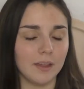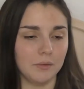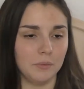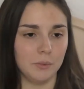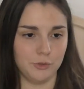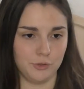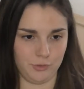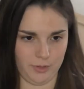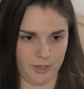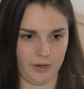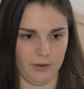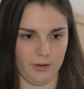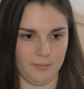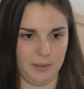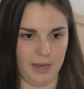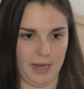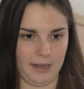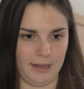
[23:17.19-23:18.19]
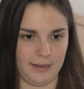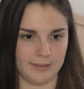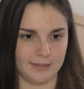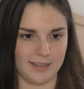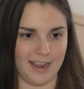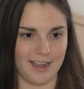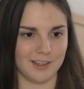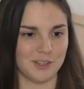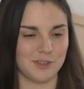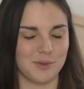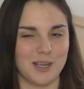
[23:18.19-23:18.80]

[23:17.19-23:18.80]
it would trigger a panic attack.